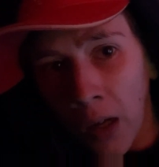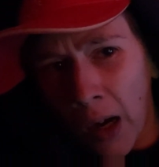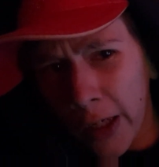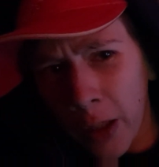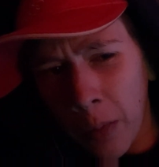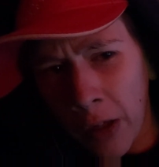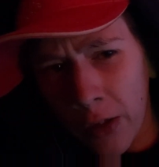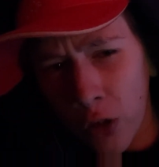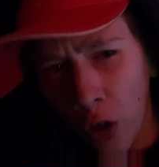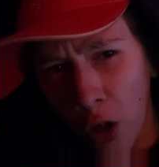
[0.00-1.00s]
I keep getting
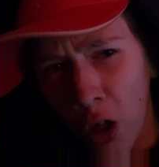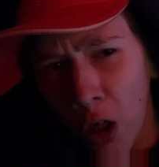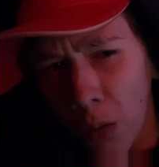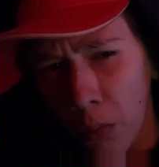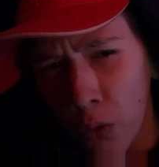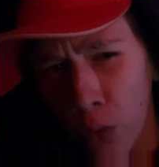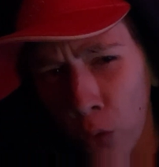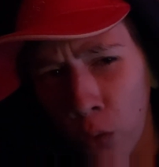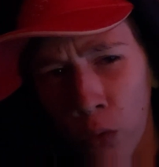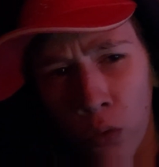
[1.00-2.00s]
the song,
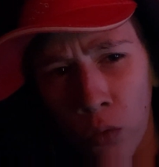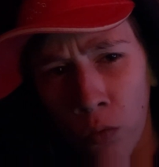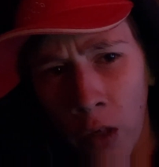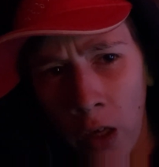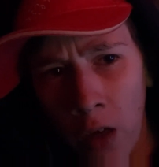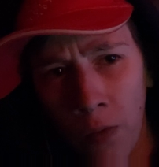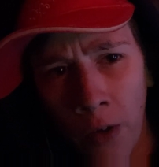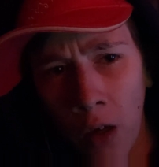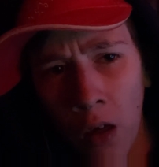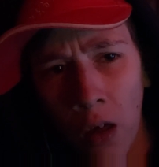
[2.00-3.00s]
Moon
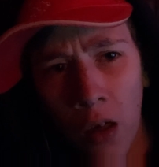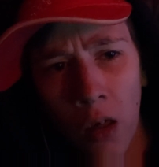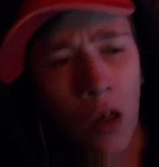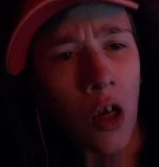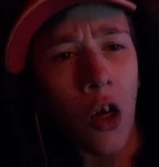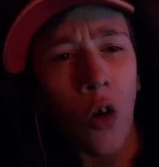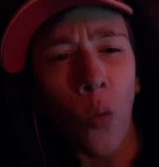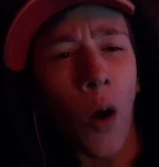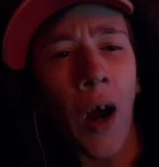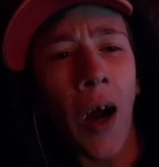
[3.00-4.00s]
River,
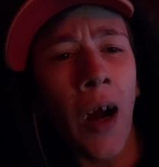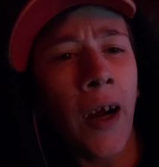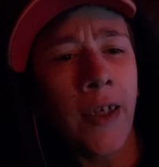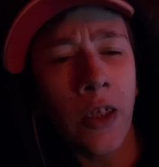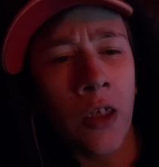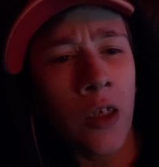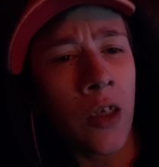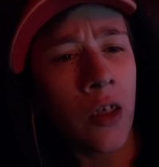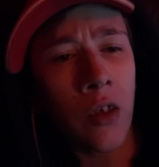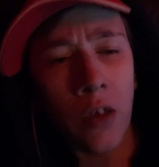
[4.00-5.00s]
wider
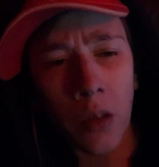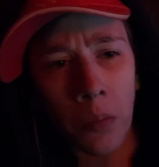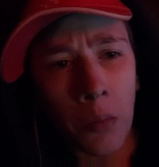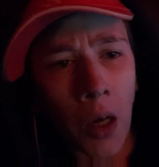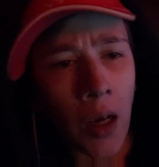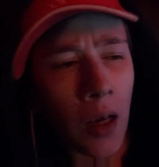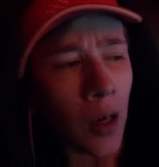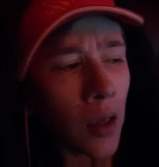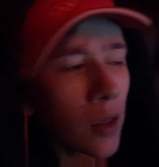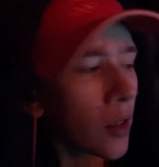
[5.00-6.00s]
than a
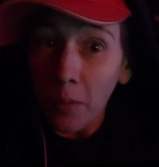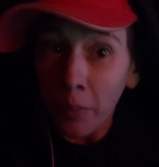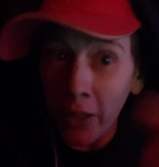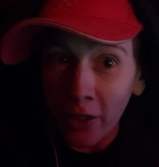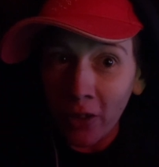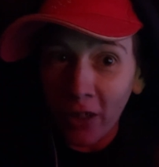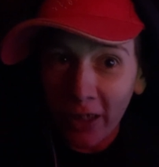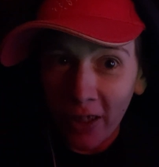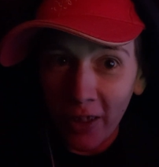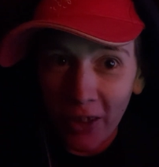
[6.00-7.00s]
mile. Okay, I
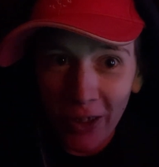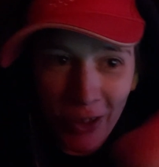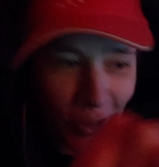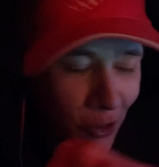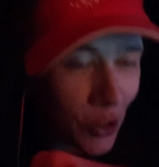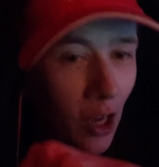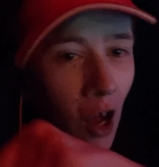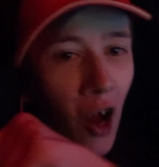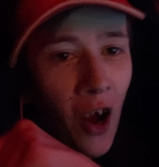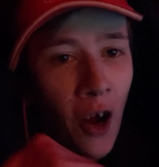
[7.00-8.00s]
could hit those notes.
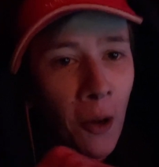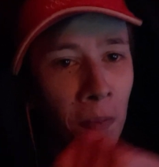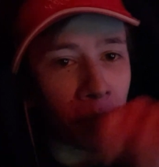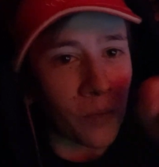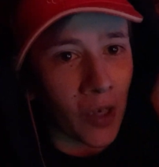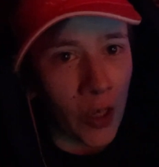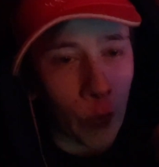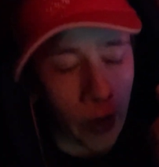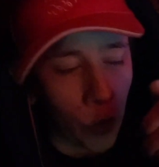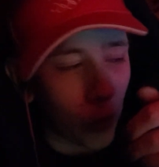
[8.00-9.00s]
Um,
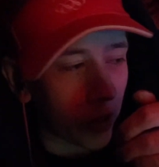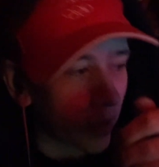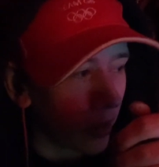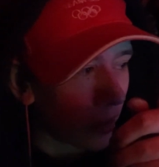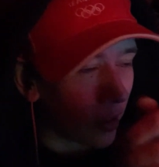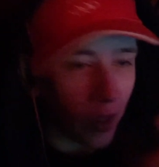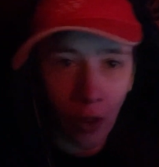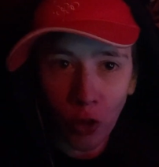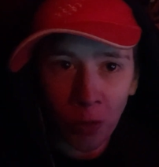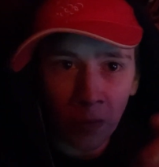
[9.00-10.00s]
anyway, quick
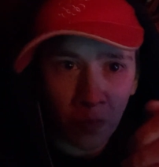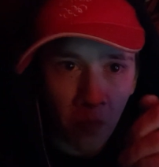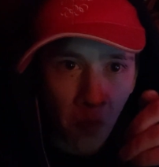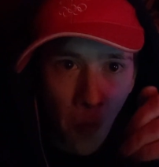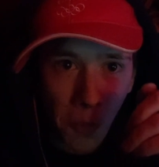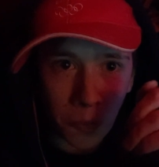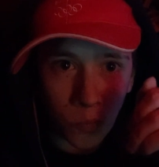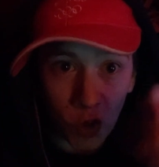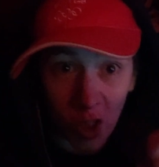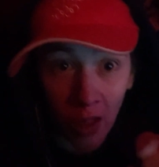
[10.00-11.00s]
announcement.
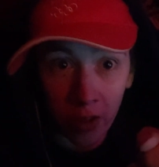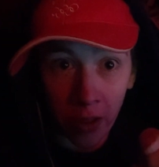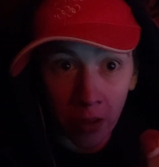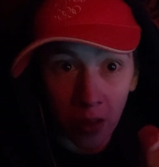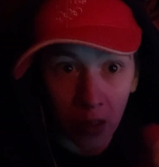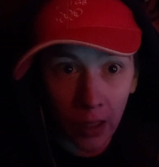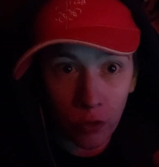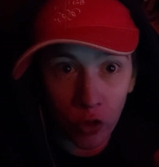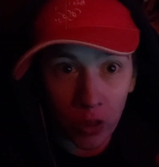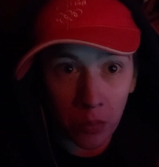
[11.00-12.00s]
Saturday,
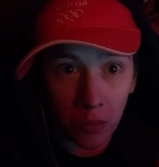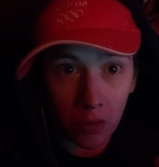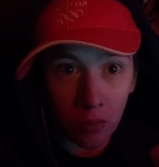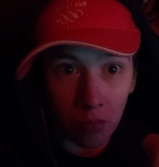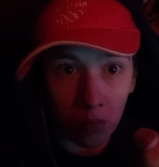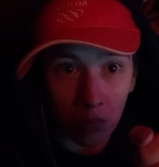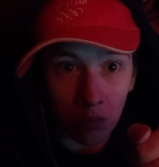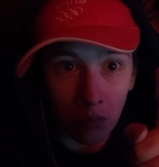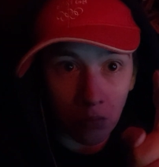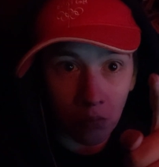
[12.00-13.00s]
live stream.
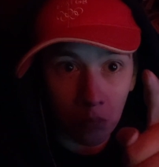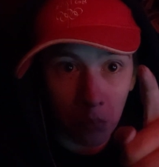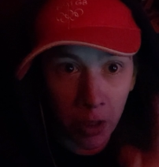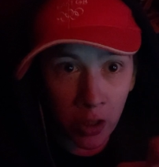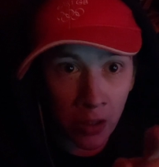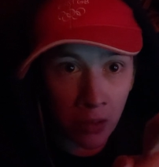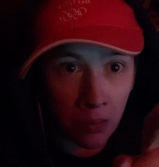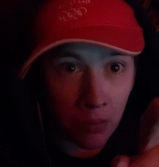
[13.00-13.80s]
Miss it.